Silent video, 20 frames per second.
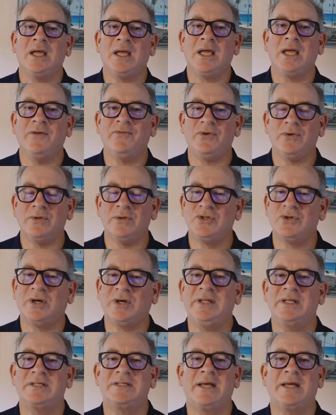If you
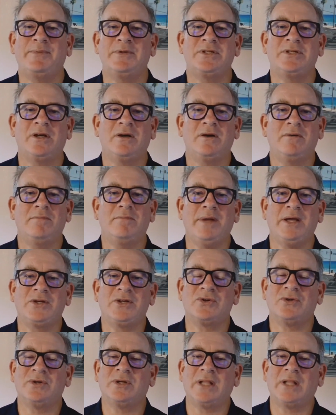enjoyed this episode, make
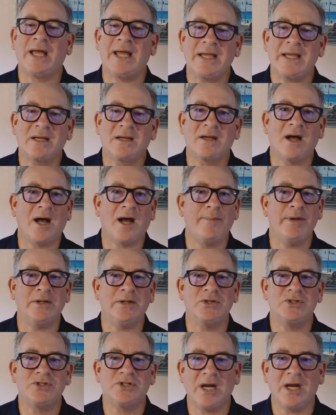sure to like, comment,
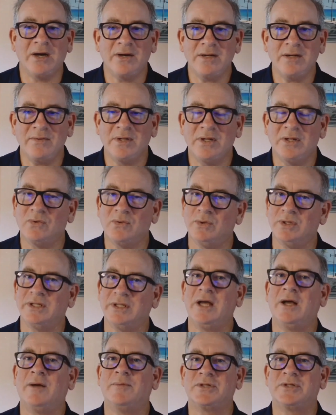and share it. It
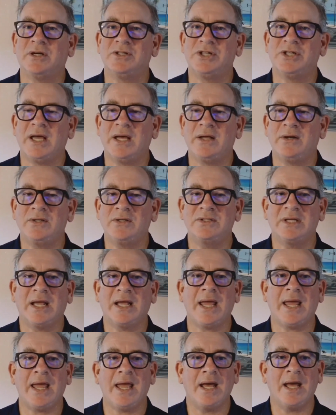really helps our channels.
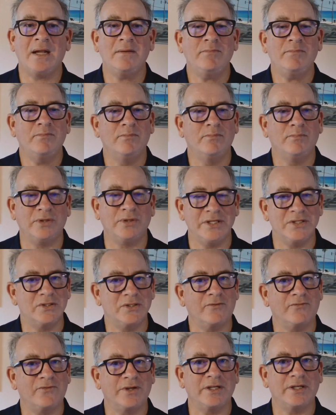And please
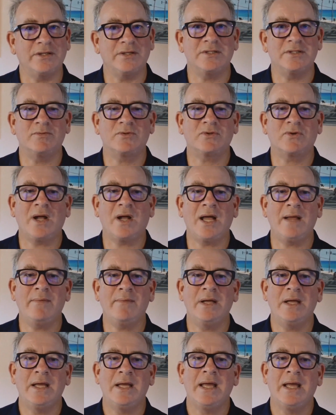don't forget to subscribe.
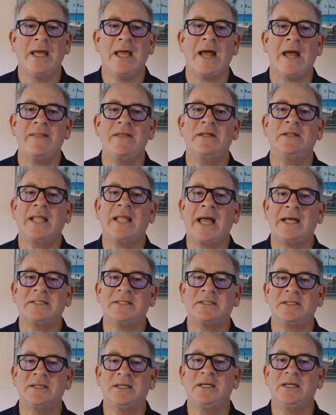And then
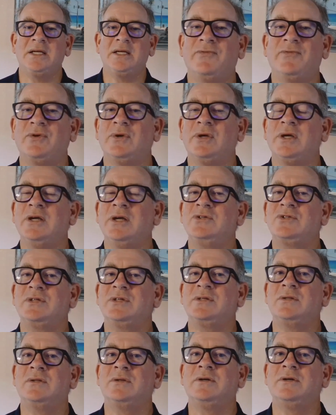lastly, you're
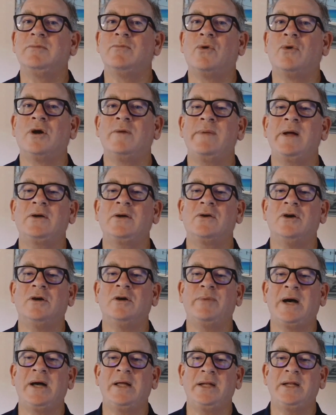interested in learning more about
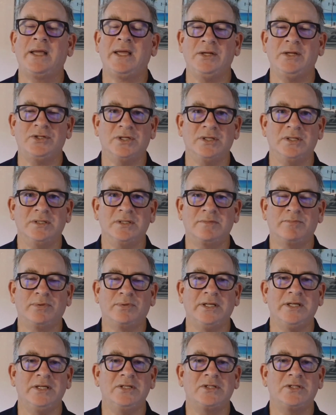Copilot agents,
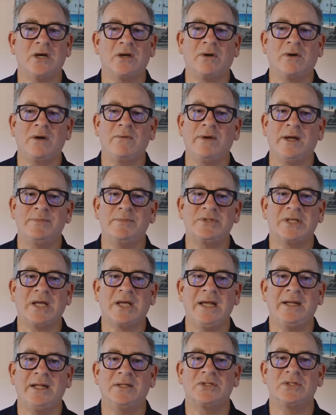please go to our
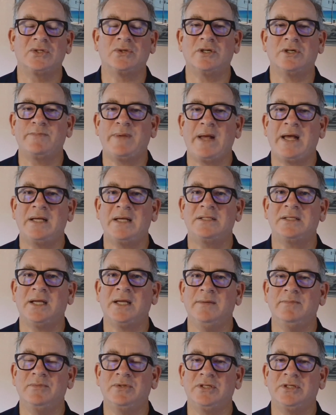website at
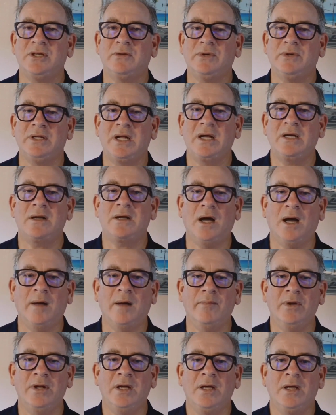
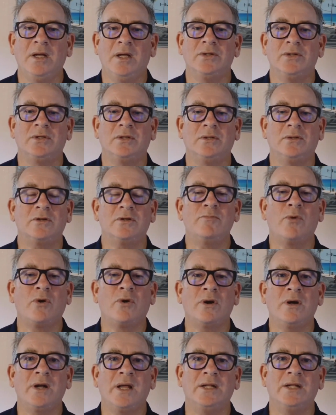sourcepassmcoe.com to learn
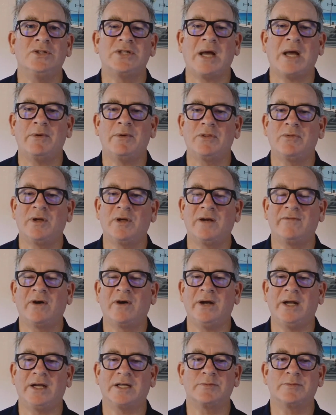more and chat with one of
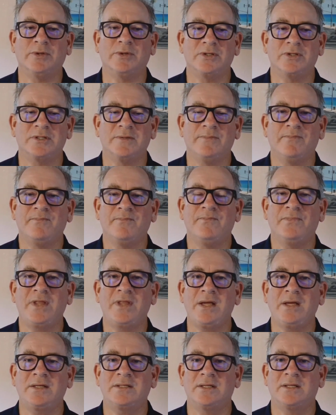our experts.
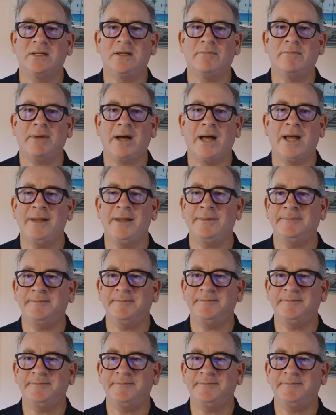Thanks. Bye.